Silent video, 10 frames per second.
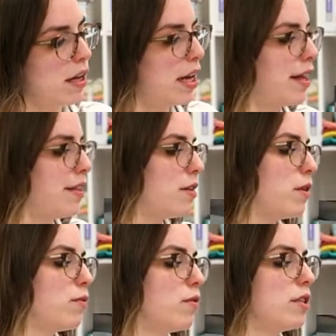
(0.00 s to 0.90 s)
And then we
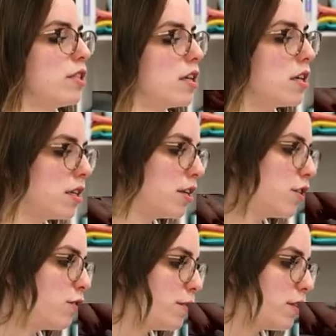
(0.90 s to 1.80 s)
will return the
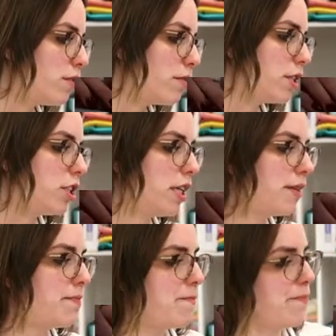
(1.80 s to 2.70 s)
hoop to the machine
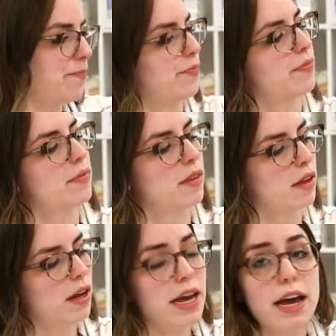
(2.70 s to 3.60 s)

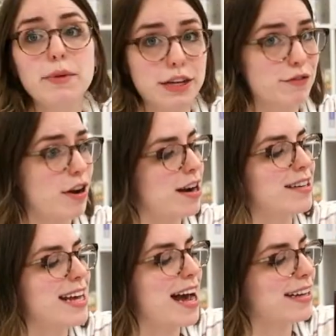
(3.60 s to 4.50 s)
and we can run our
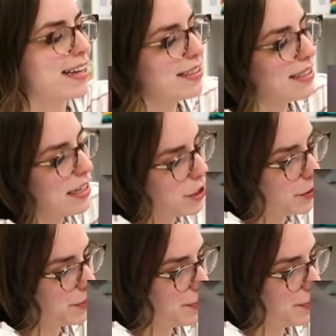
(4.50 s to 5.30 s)
tacking stitch.